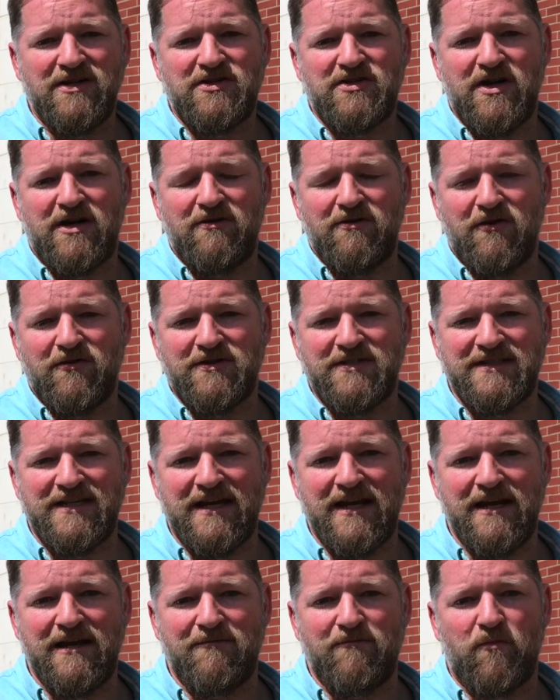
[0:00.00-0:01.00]
share those
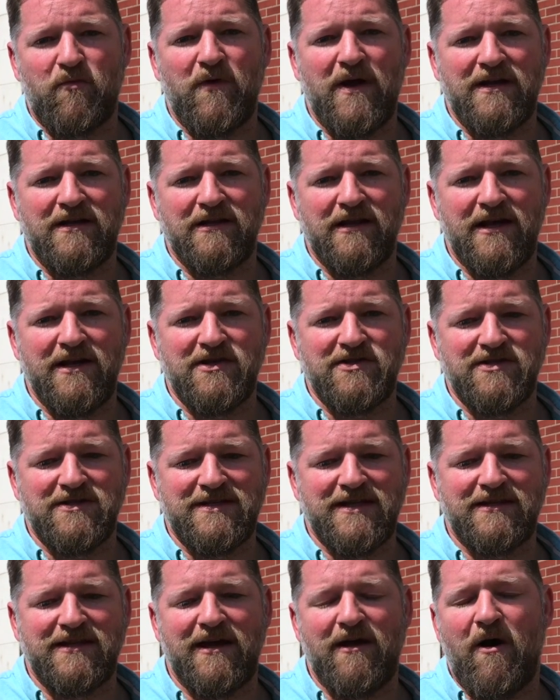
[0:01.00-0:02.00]
same regulations,
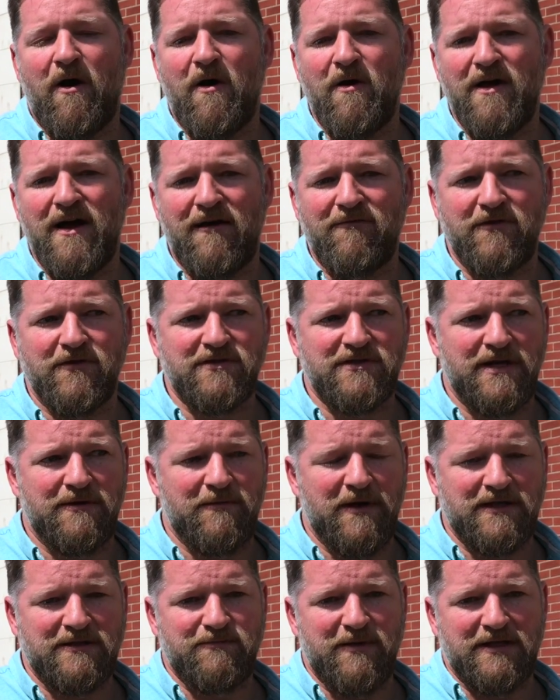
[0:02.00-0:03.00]
that they all have those
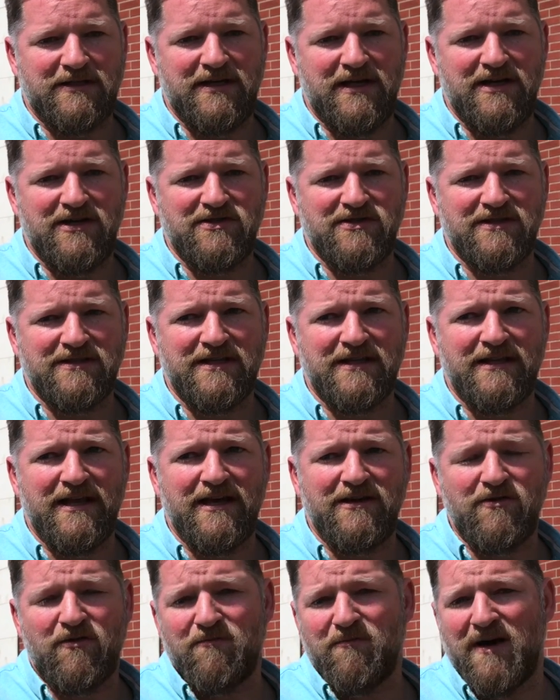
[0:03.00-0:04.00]
same expectations, and
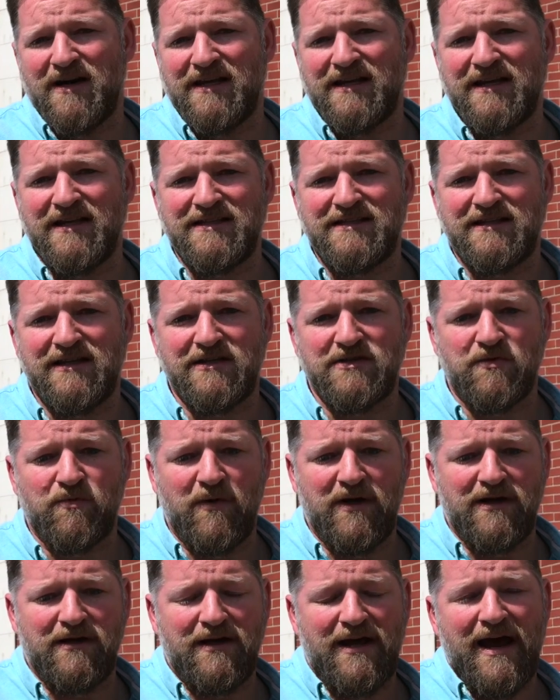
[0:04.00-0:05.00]
that your money isn't as
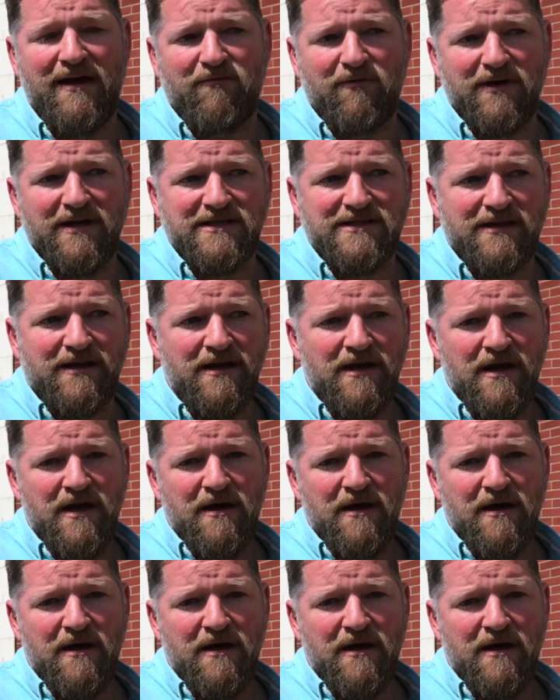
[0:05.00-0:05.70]
at risk,